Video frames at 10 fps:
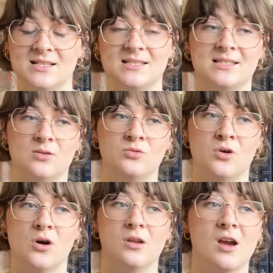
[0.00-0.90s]
is still
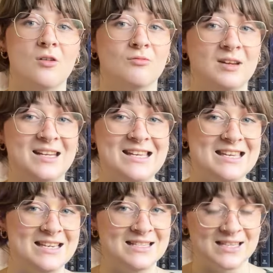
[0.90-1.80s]
not a really
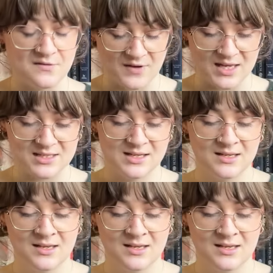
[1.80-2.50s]
easy fit